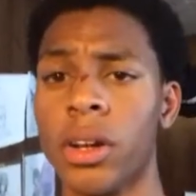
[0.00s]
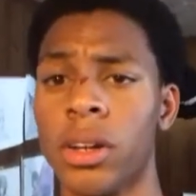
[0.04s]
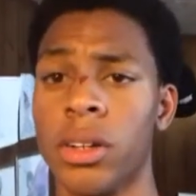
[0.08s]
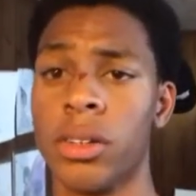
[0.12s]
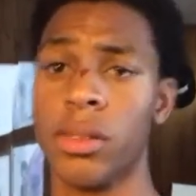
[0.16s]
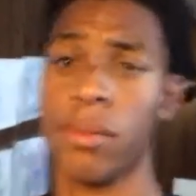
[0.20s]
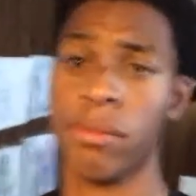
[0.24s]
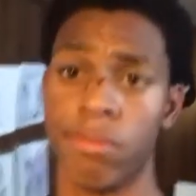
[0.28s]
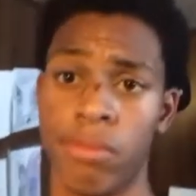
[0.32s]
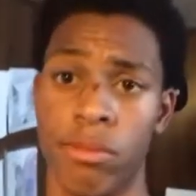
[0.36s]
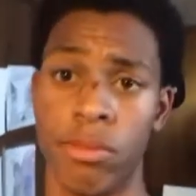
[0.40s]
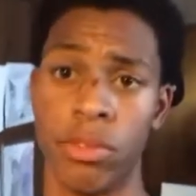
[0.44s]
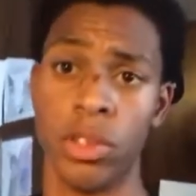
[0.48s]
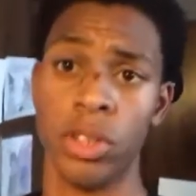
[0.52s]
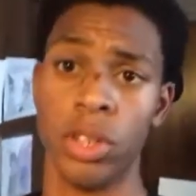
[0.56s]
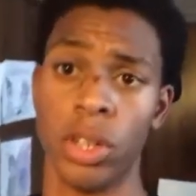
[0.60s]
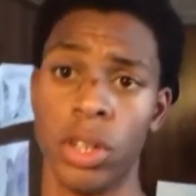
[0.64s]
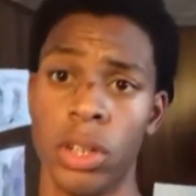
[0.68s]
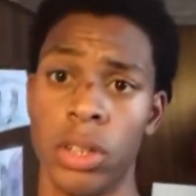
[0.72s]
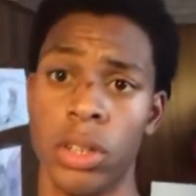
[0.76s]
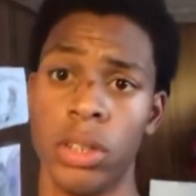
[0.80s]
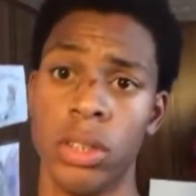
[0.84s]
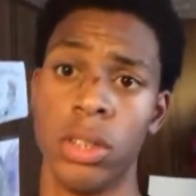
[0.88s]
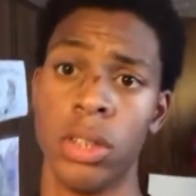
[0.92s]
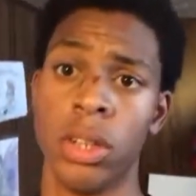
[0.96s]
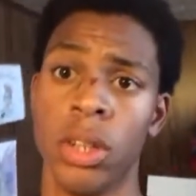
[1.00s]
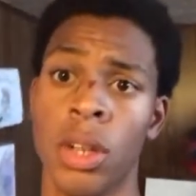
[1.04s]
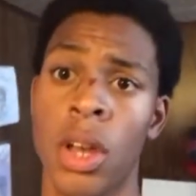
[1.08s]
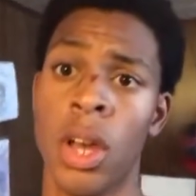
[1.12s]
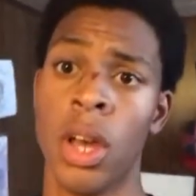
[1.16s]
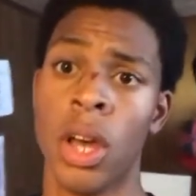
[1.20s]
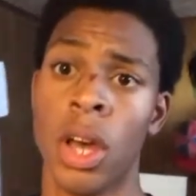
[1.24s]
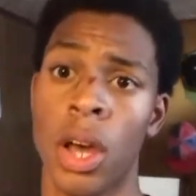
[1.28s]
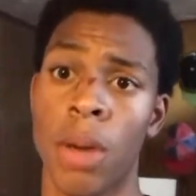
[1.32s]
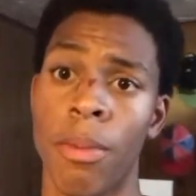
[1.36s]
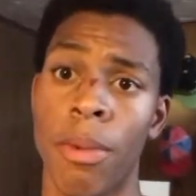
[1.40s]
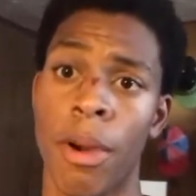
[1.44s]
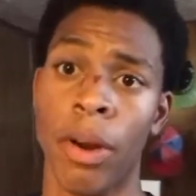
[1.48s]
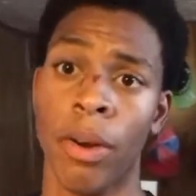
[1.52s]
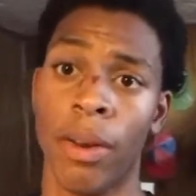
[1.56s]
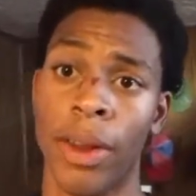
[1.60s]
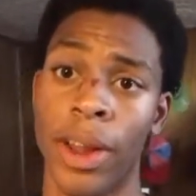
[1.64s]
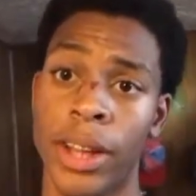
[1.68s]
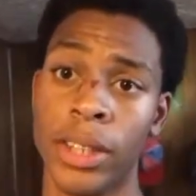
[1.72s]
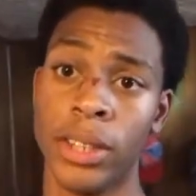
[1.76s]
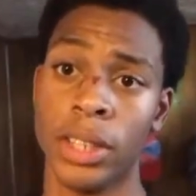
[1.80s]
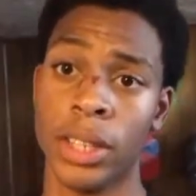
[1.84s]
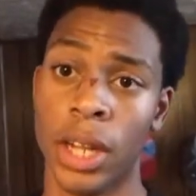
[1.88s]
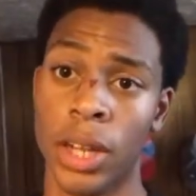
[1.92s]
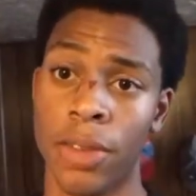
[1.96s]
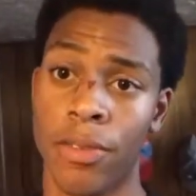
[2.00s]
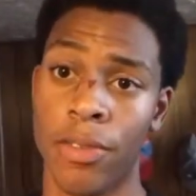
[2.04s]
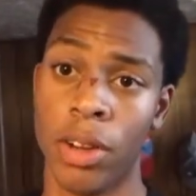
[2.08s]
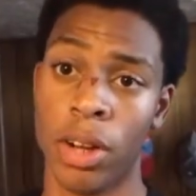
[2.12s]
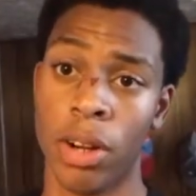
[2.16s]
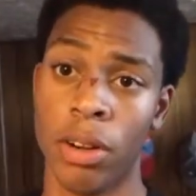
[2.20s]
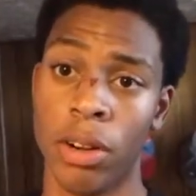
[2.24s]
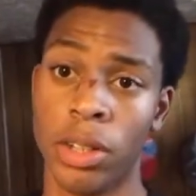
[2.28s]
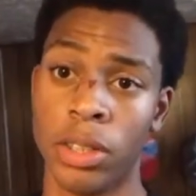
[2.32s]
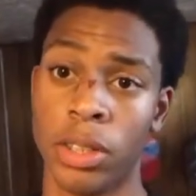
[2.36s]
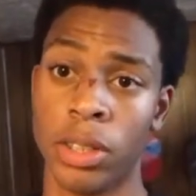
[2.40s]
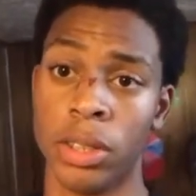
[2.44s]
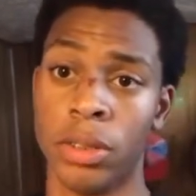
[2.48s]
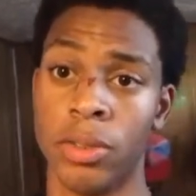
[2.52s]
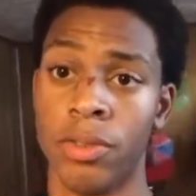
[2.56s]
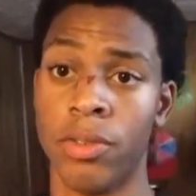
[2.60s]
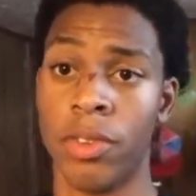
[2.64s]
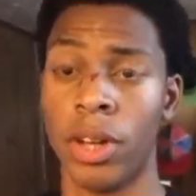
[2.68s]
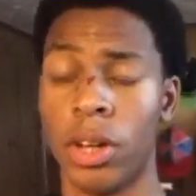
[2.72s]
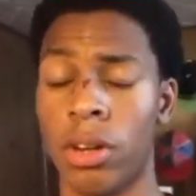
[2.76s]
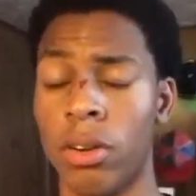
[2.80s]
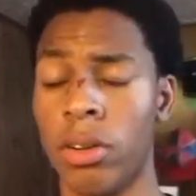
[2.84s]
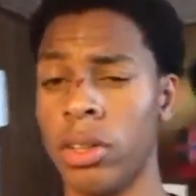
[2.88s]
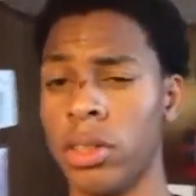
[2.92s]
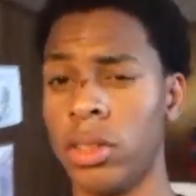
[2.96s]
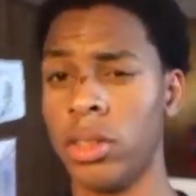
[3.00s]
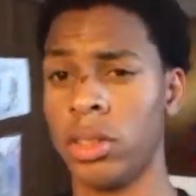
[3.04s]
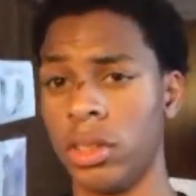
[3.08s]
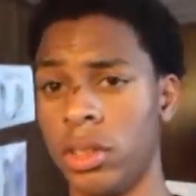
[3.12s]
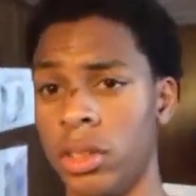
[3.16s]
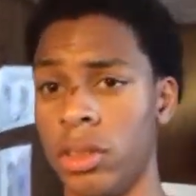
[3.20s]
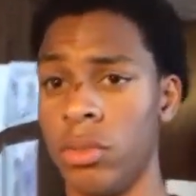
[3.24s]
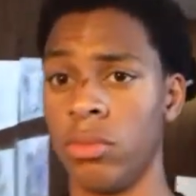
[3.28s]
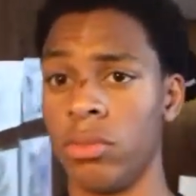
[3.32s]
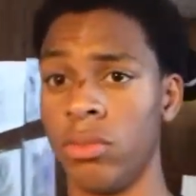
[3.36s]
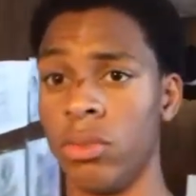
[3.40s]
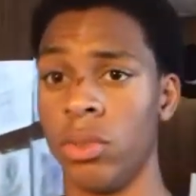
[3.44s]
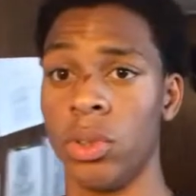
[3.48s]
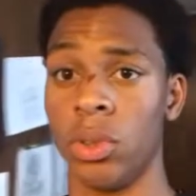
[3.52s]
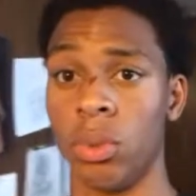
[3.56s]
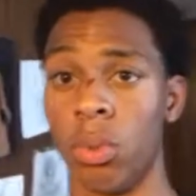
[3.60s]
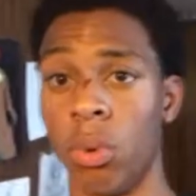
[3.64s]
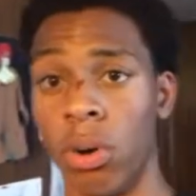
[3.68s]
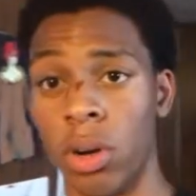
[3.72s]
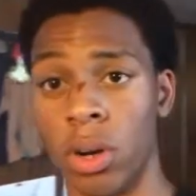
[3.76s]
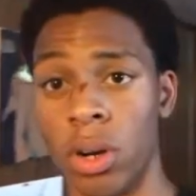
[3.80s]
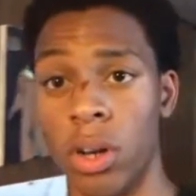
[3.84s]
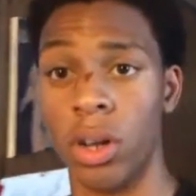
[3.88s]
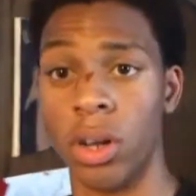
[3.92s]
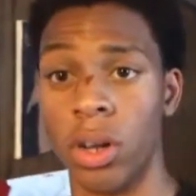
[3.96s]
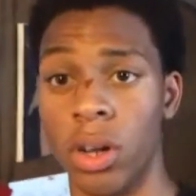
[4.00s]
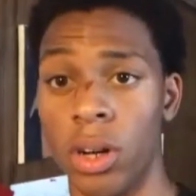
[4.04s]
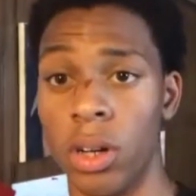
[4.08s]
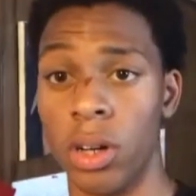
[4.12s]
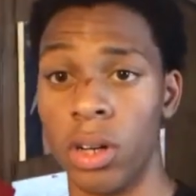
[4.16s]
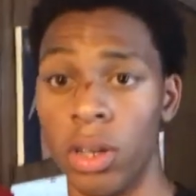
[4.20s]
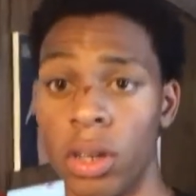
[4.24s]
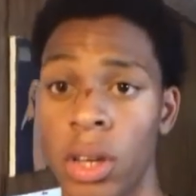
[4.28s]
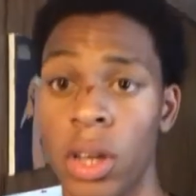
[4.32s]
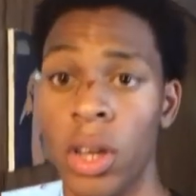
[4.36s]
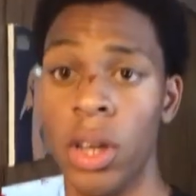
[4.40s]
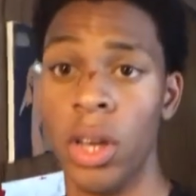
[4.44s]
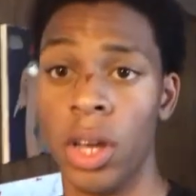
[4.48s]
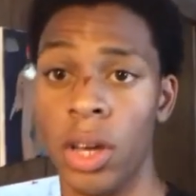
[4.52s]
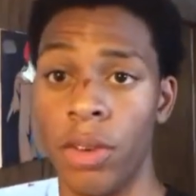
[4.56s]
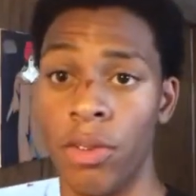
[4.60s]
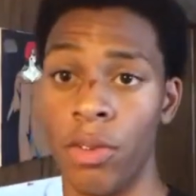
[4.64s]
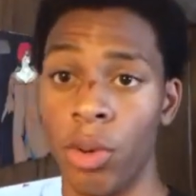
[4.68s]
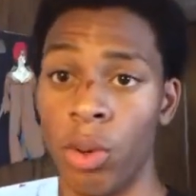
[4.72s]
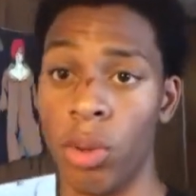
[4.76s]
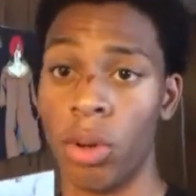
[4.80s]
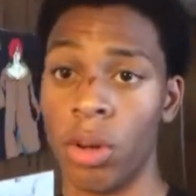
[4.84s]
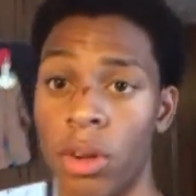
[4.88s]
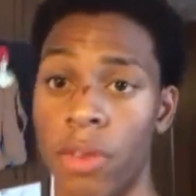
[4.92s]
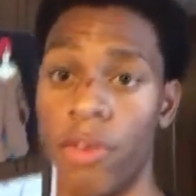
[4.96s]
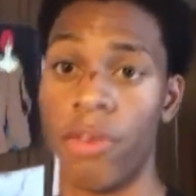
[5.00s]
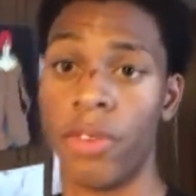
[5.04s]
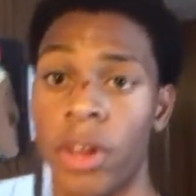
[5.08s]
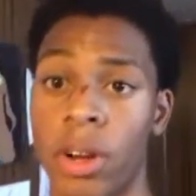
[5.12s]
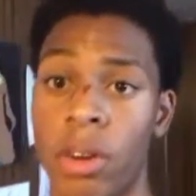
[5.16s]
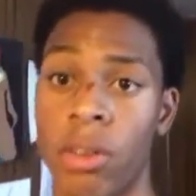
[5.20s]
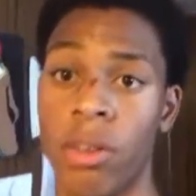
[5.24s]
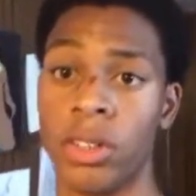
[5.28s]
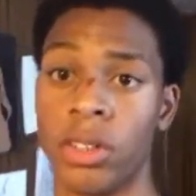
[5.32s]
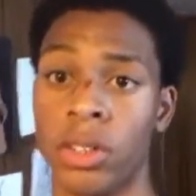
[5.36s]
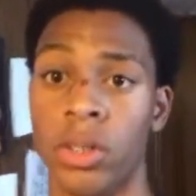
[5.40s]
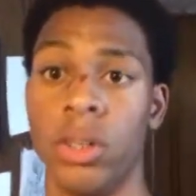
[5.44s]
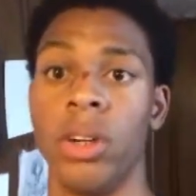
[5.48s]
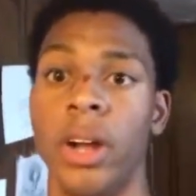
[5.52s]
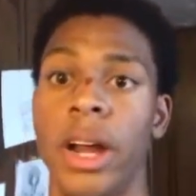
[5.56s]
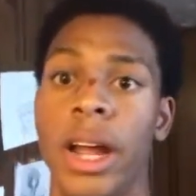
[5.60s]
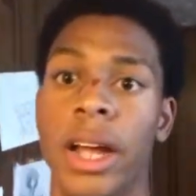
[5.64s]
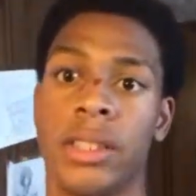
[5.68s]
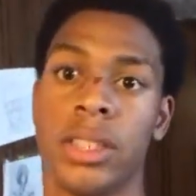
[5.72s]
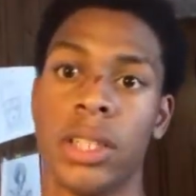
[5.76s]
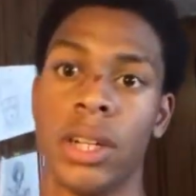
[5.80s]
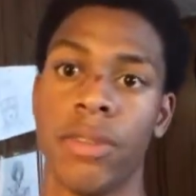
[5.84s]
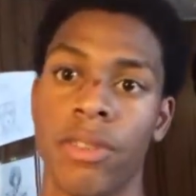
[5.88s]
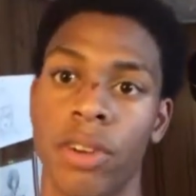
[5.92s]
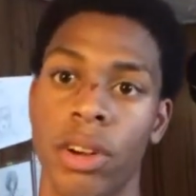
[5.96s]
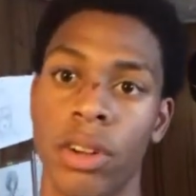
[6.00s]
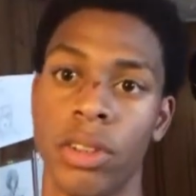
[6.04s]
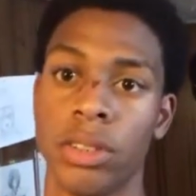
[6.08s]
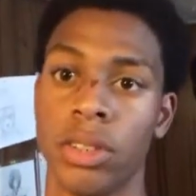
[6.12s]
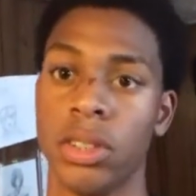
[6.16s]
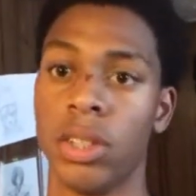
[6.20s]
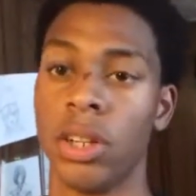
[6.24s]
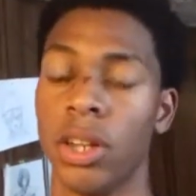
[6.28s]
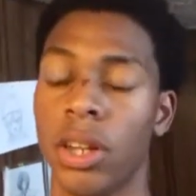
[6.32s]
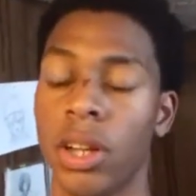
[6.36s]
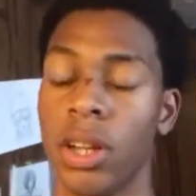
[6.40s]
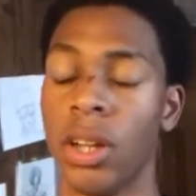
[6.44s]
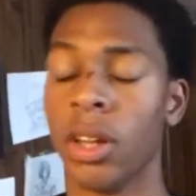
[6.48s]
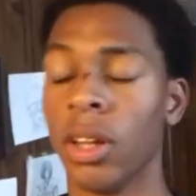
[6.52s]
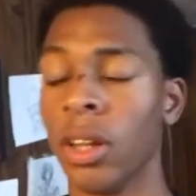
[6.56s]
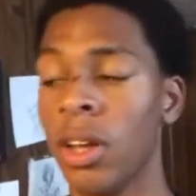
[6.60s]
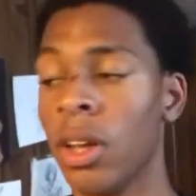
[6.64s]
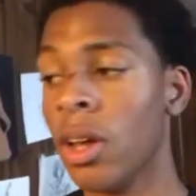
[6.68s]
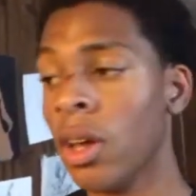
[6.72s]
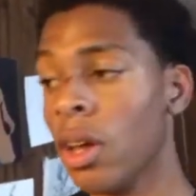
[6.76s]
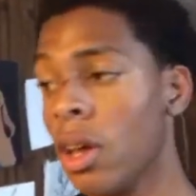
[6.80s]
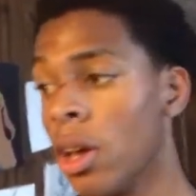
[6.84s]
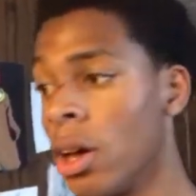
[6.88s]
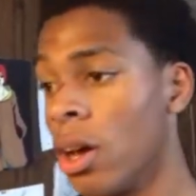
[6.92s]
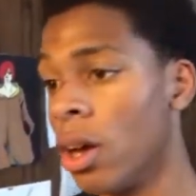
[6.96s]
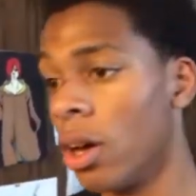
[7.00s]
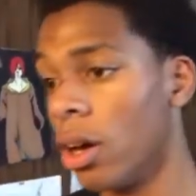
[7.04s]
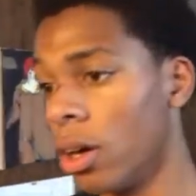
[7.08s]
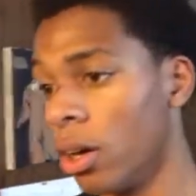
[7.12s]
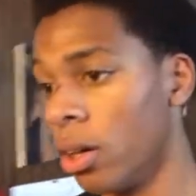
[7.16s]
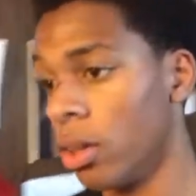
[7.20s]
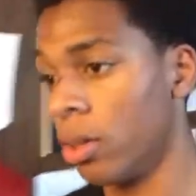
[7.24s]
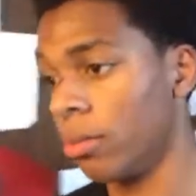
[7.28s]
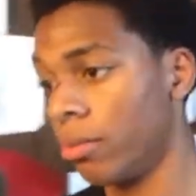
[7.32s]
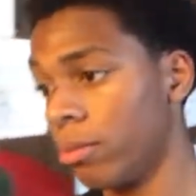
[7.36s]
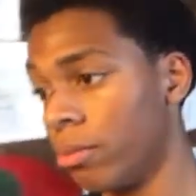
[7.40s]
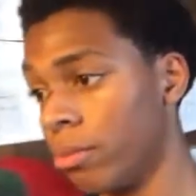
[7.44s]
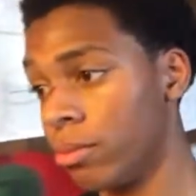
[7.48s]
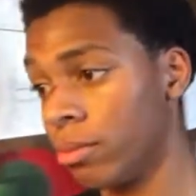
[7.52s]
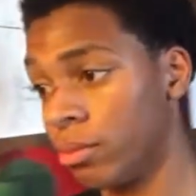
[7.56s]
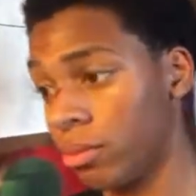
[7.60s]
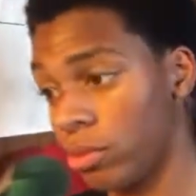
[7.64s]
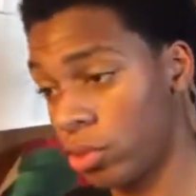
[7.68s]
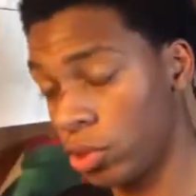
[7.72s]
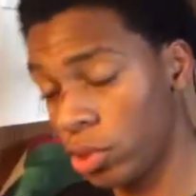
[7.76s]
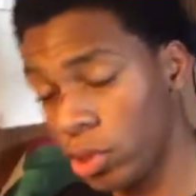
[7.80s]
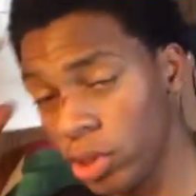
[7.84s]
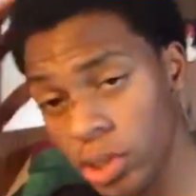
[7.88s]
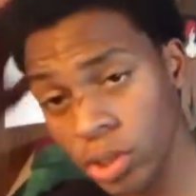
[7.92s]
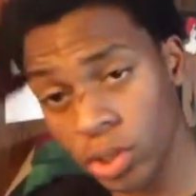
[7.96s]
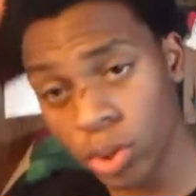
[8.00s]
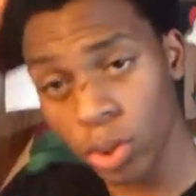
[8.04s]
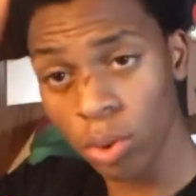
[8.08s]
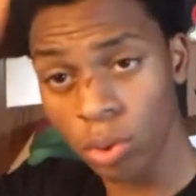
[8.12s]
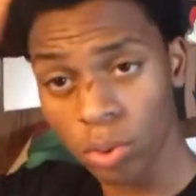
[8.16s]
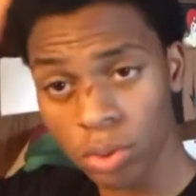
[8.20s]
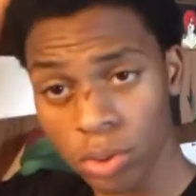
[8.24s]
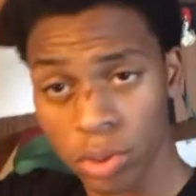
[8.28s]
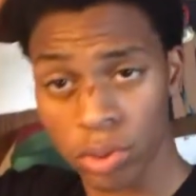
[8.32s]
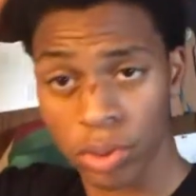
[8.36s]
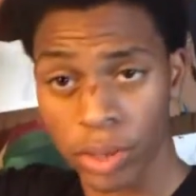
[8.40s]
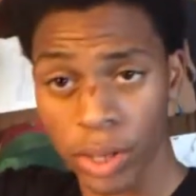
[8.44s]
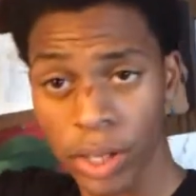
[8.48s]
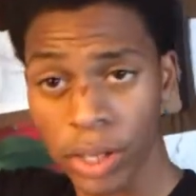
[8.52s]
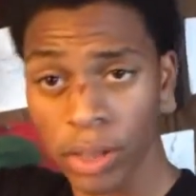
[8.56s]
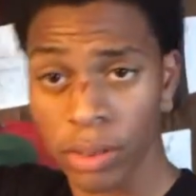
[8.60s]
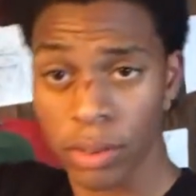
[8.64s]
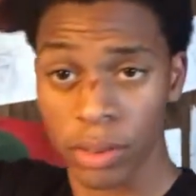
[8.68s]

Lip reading: We learned about anti-Federists and Federists, and we were working on if we were a Federist or anti-Federist today. But yeah, school was great.